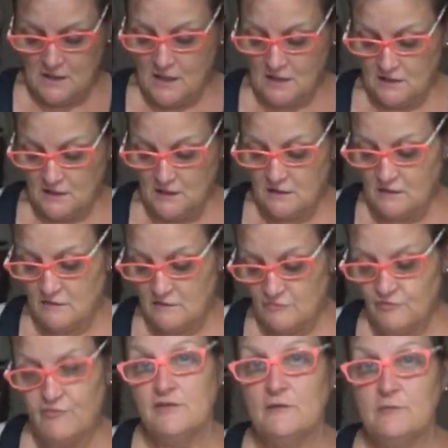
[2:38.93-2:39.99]
I love
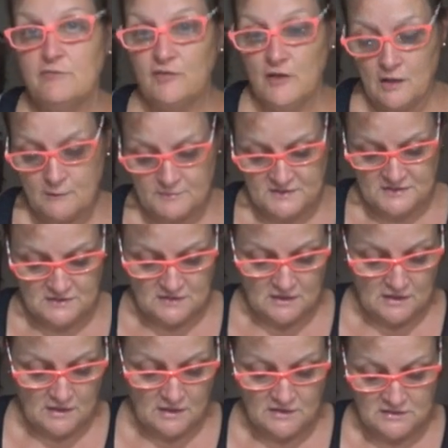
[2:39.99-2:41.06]
flip-flops.
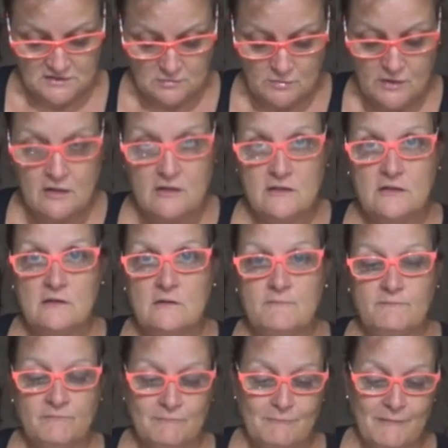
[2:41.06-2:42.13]
I like to wear
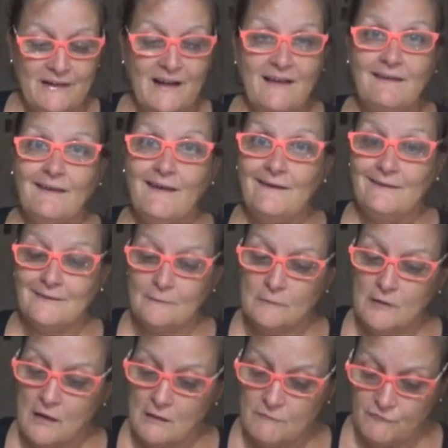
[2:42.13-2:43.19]
them, but I like them
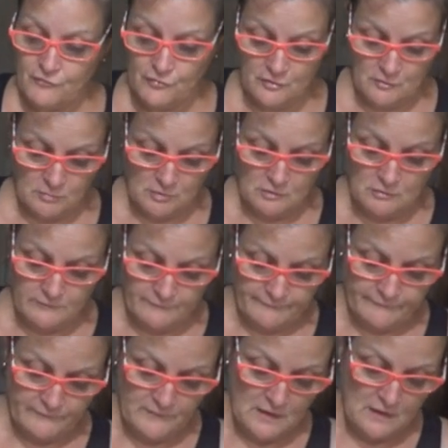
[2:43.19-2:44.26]
comfortable.
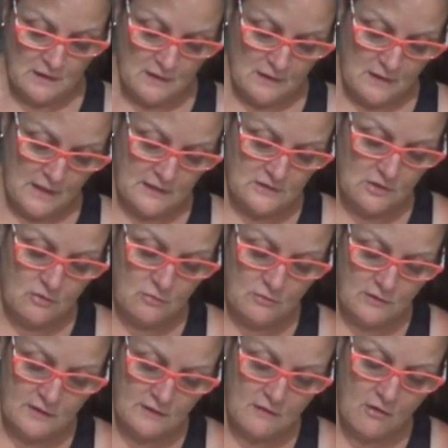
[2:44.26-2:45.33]
I don't
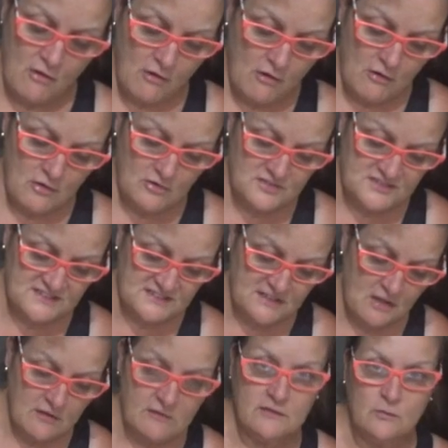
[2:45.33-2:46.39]
like hard,
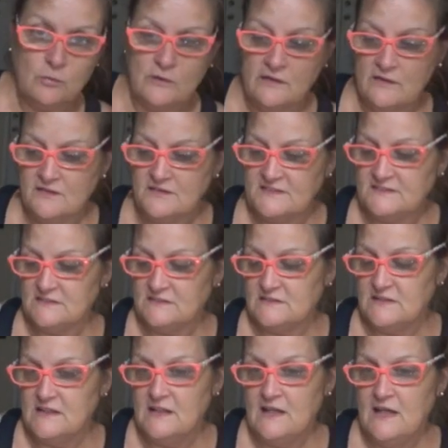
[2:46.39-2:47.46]
solid
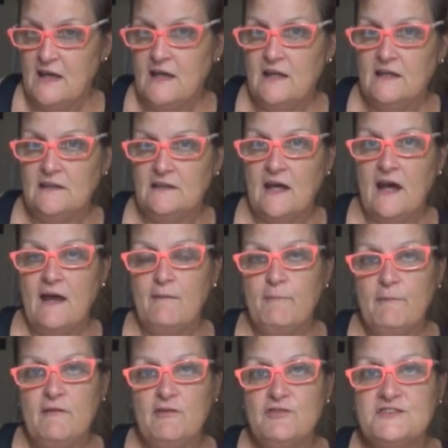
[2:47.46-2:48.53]
ones. And I have
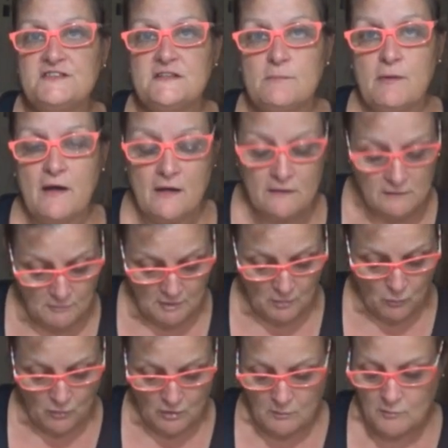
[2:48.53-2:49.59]
been used to buy them at
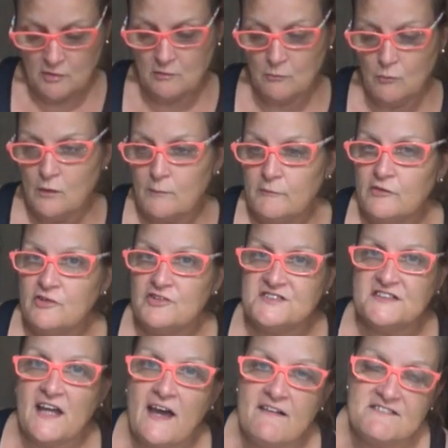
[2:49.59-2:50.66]
Walmart. Walmart
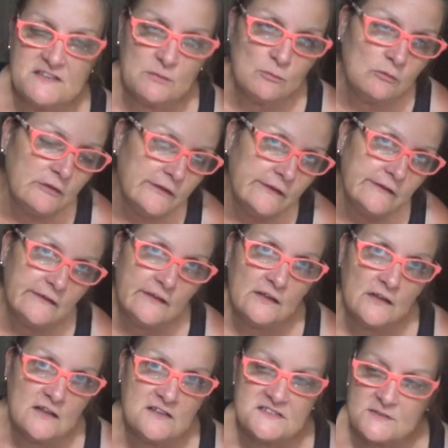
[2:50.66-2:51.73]
used to have some really
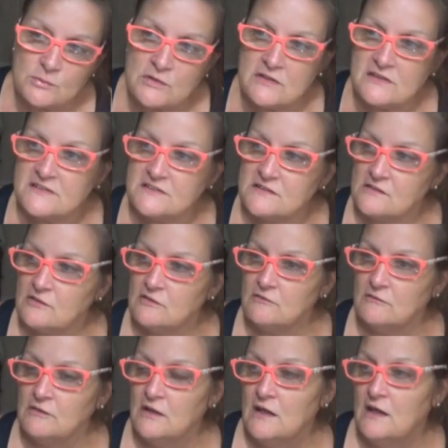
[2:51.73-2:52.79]
nice ones, you
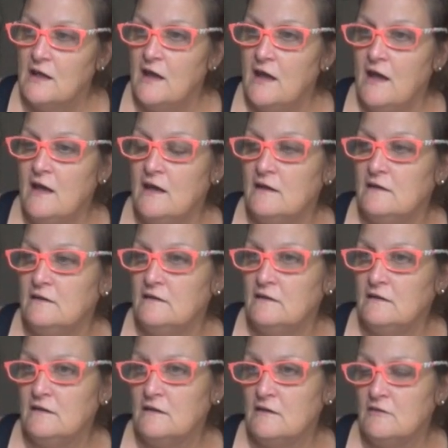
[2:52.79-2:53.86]
know. And,
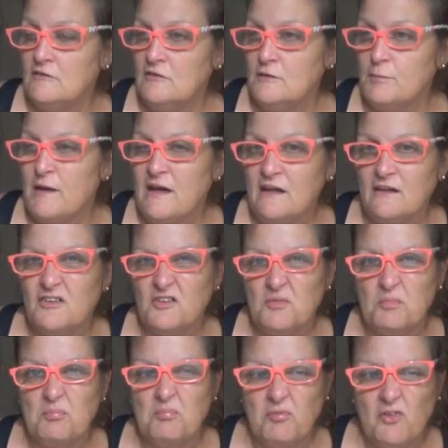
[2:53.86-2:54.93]
you know, you pay a good
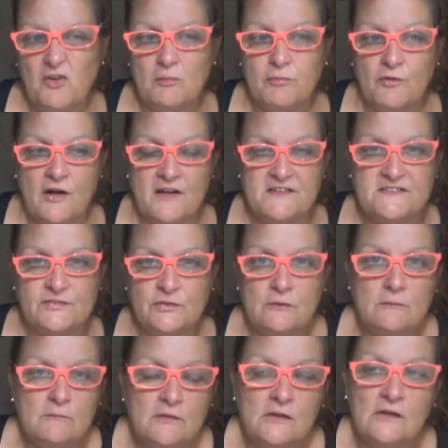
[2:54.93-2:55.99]
good price
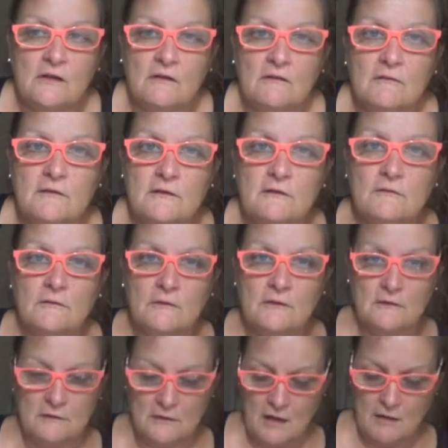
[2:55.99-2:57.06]
for them, you know. They're
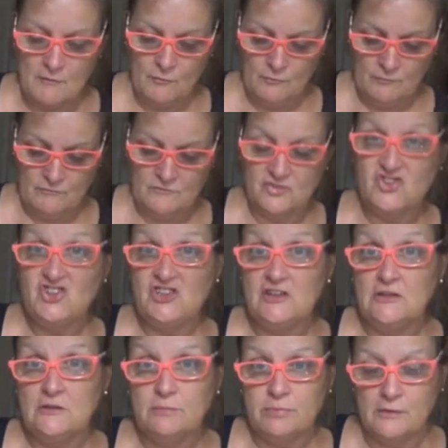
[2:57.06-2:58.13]
not
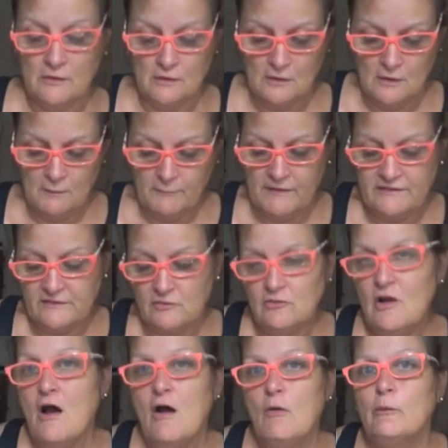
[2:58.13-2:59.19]
cheap, but they're
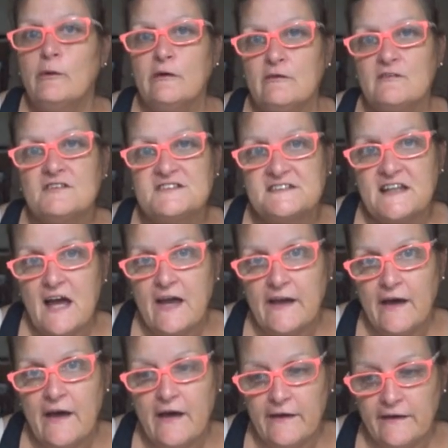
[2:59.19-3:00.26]
not real sky
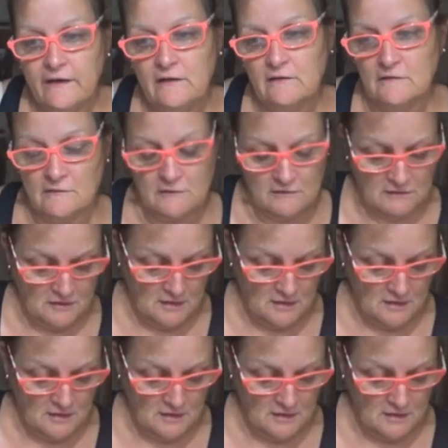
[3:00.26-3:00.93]
high either.